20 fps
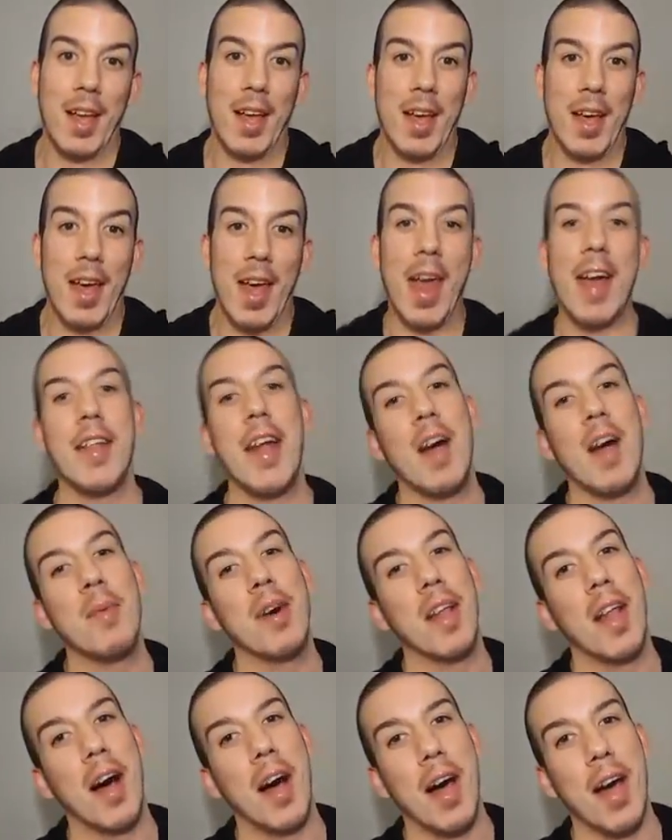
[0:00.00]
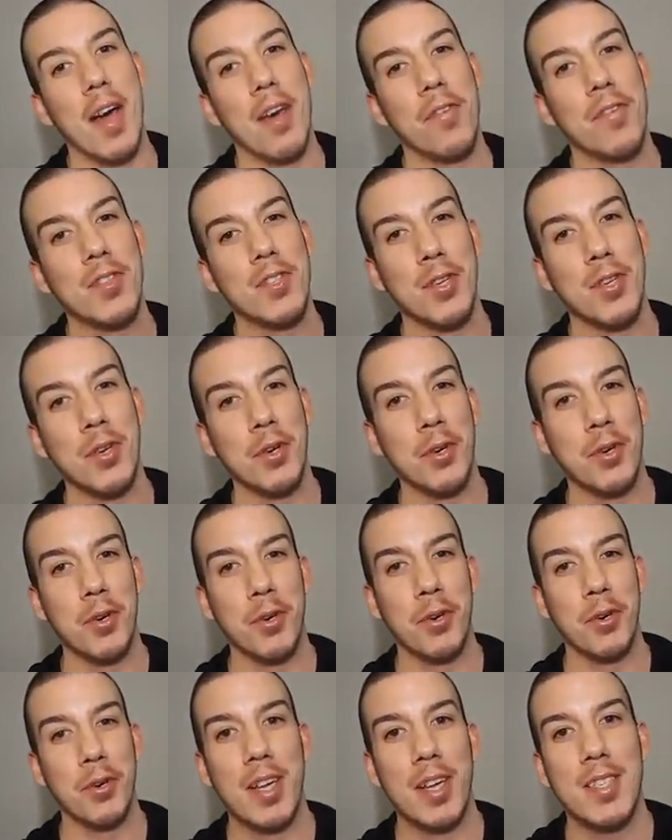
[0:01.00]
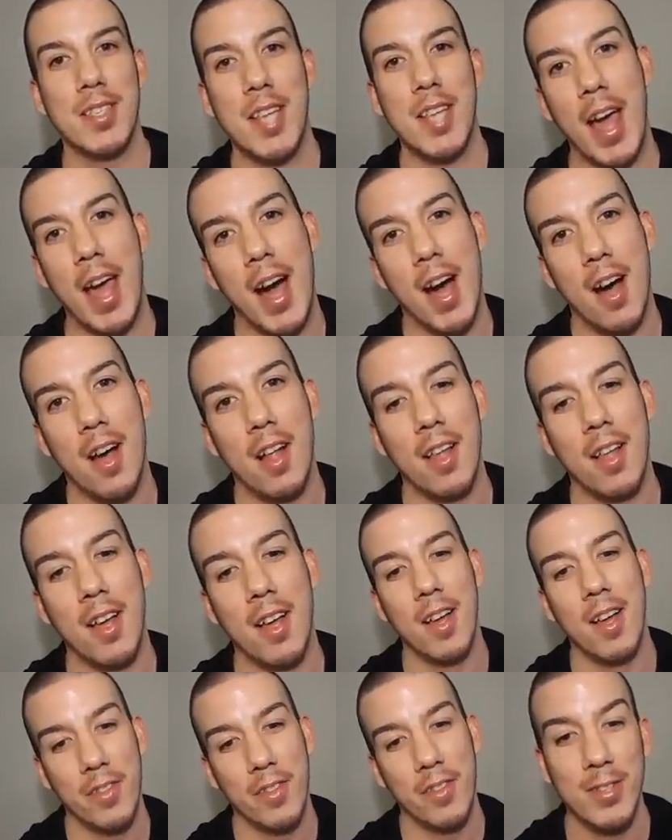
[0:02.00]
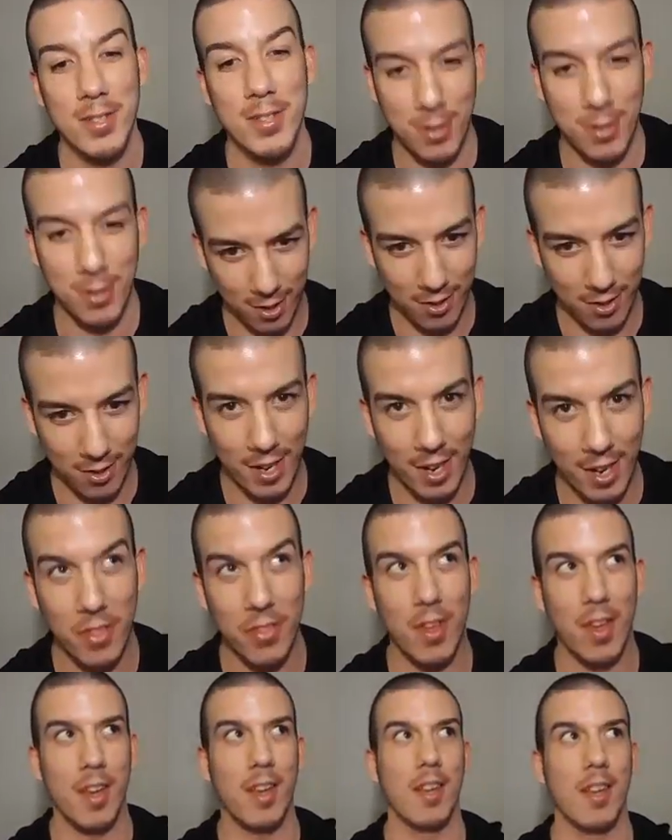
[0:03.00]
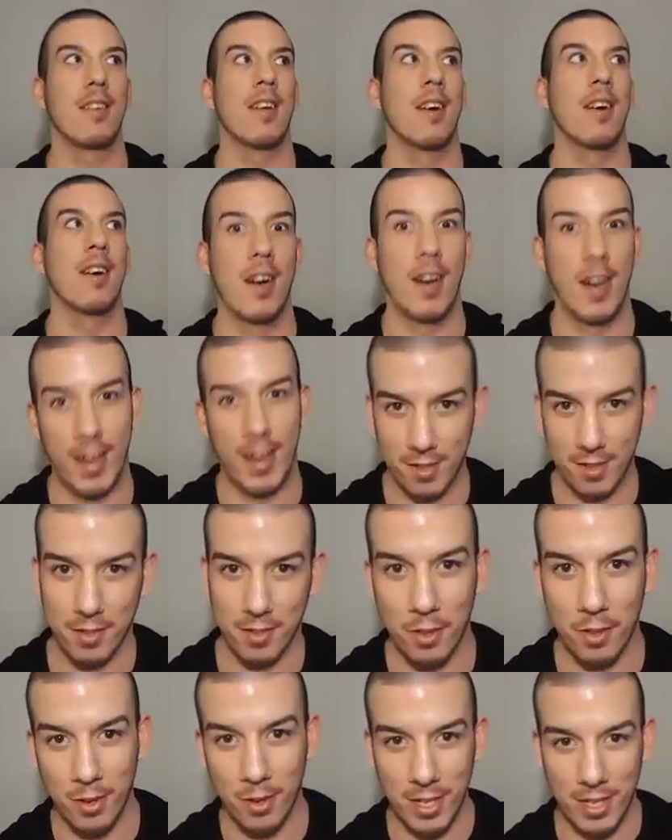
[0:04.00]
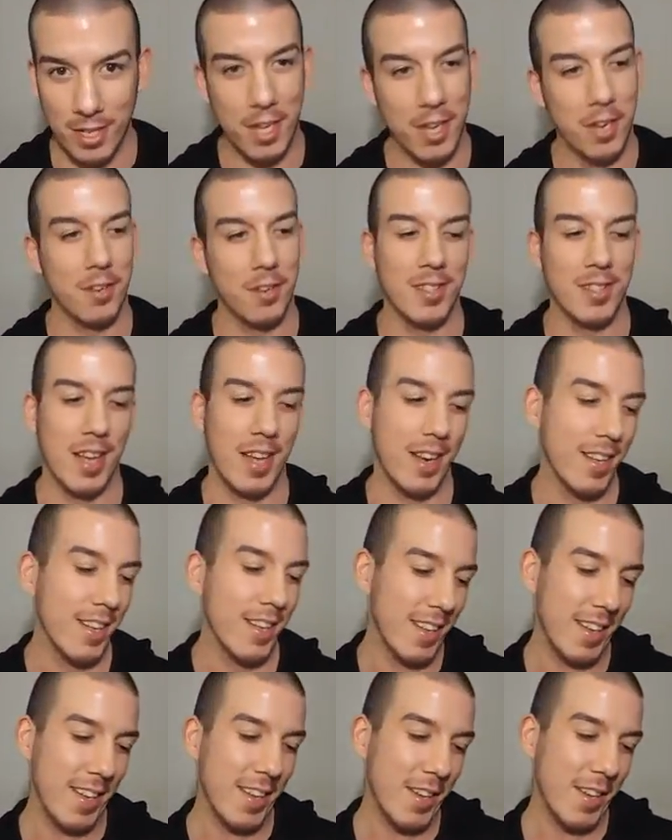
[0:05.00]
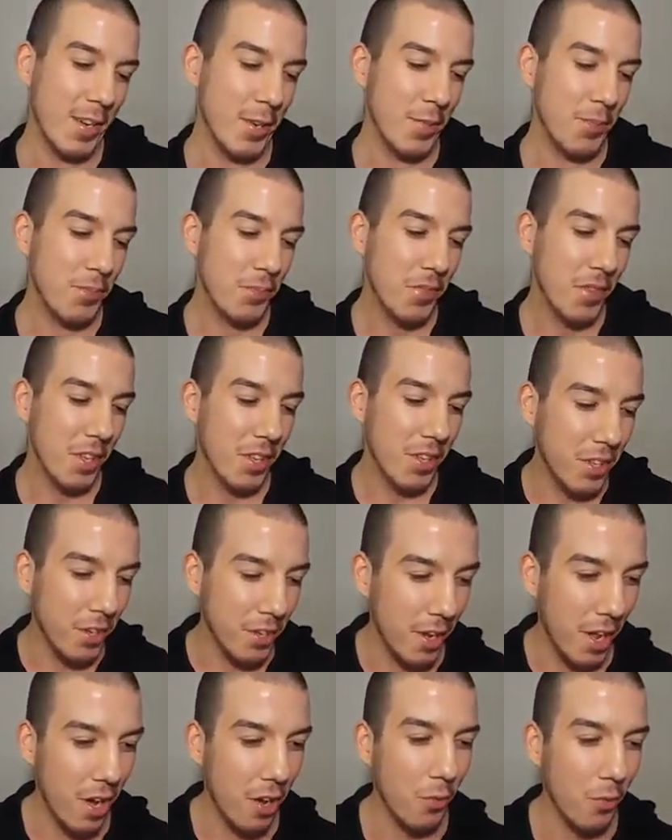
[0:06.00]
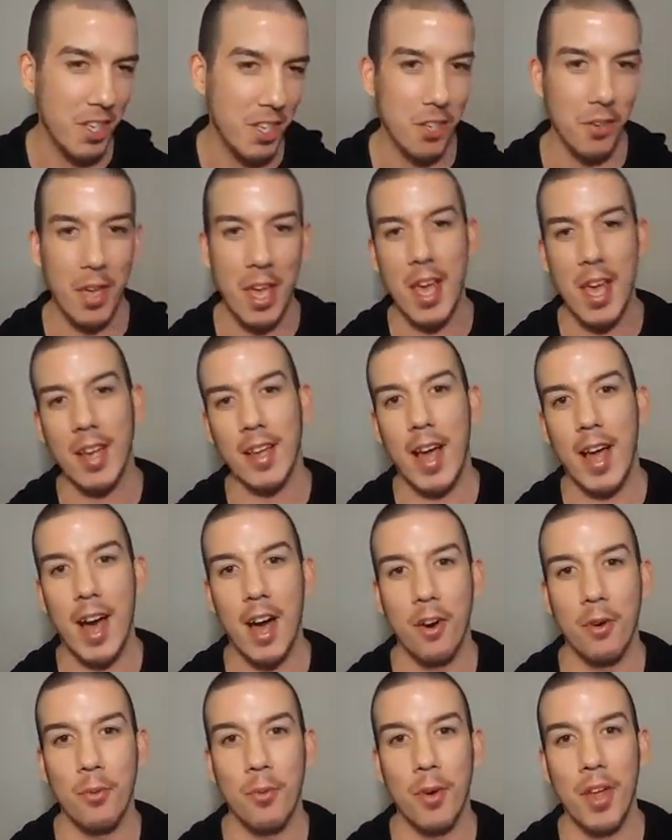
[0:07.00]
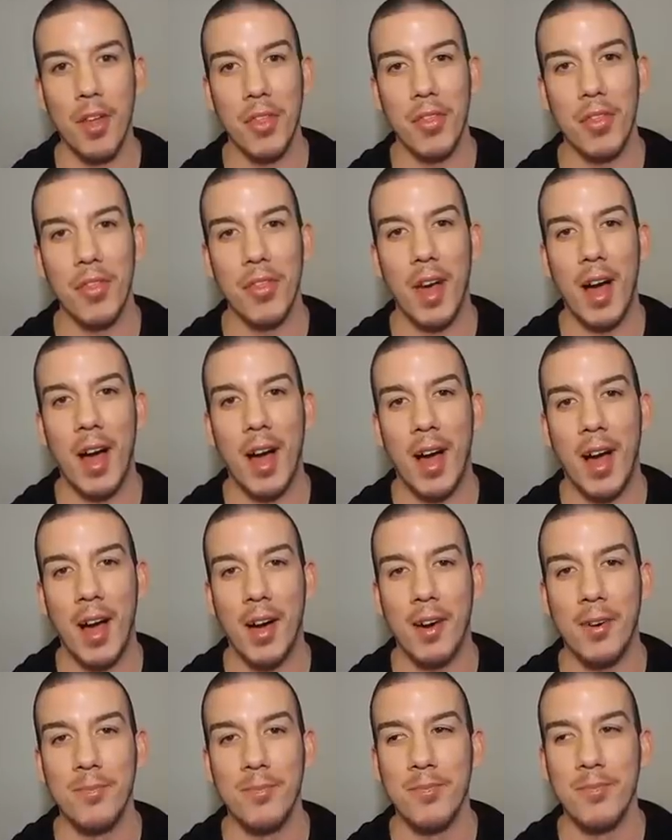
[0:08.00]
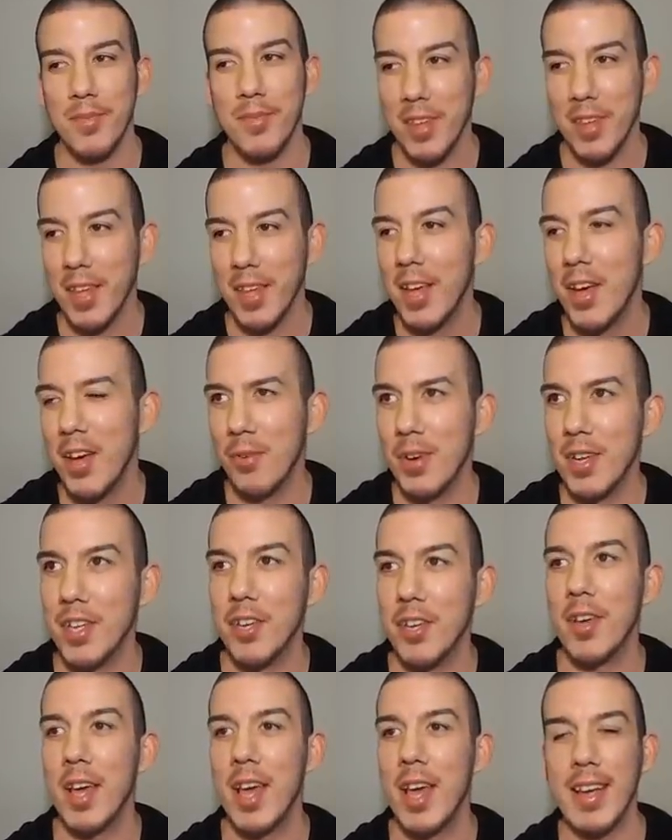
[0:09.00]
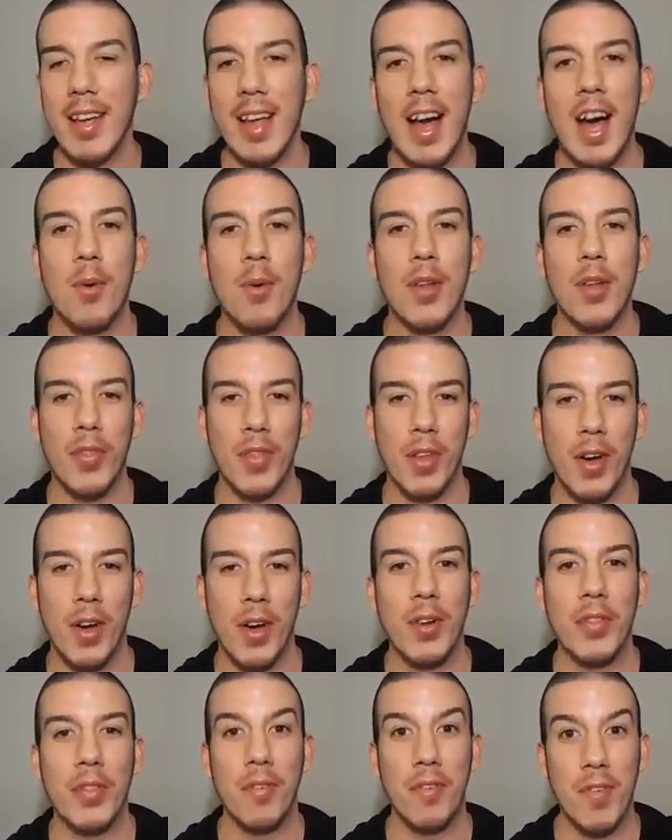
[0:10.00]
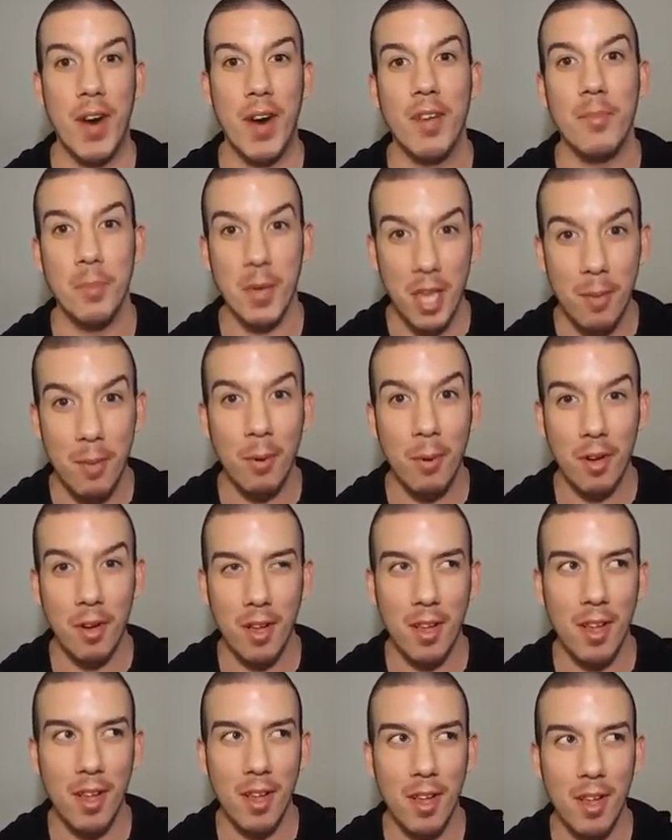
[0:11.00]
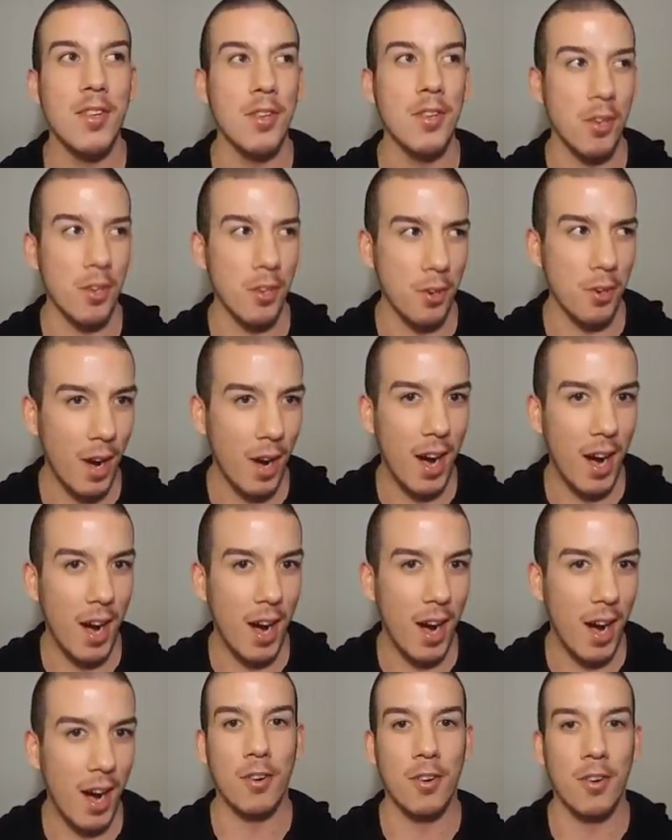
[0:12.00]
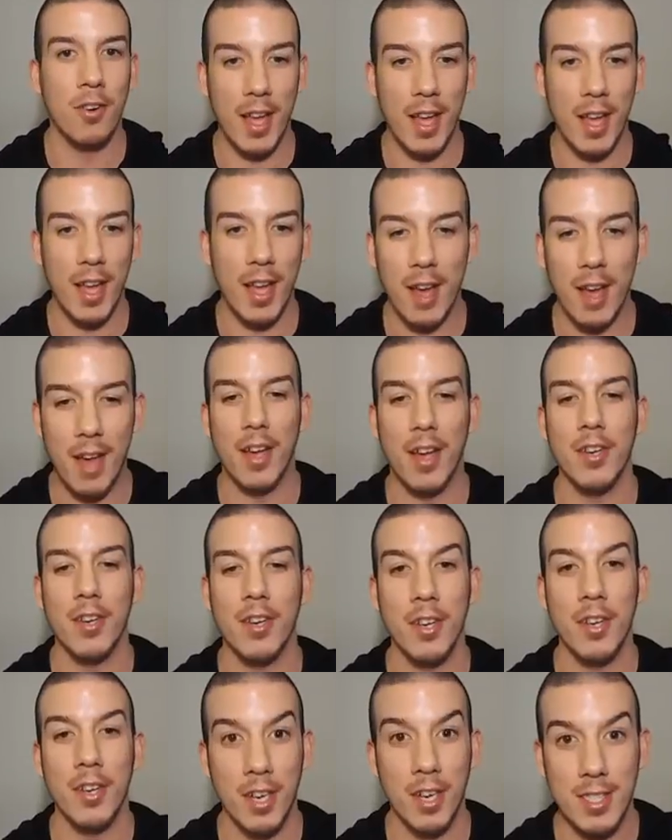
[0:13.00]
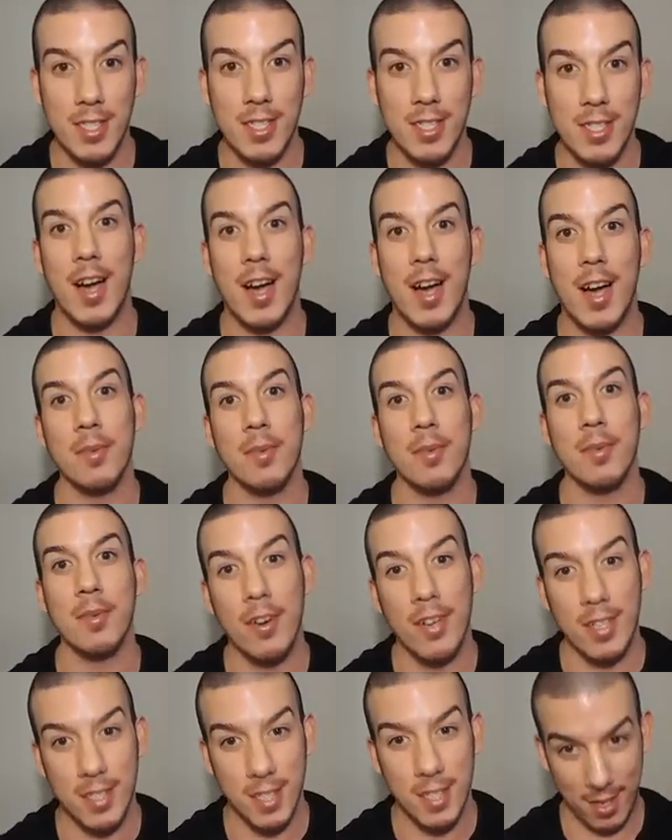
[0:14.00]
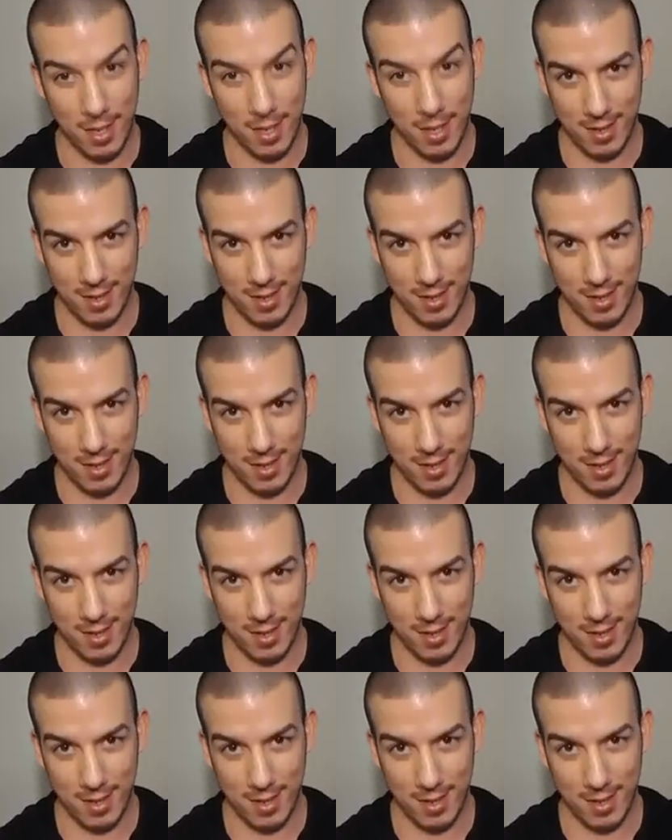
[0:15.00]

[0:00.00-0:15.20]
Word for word: And I'm alive to tell the story. Thank God. Lord knows that, you know, when you hang out with, um, when you hang out with the, with the fun people, you are going to have a good time, guaranteed.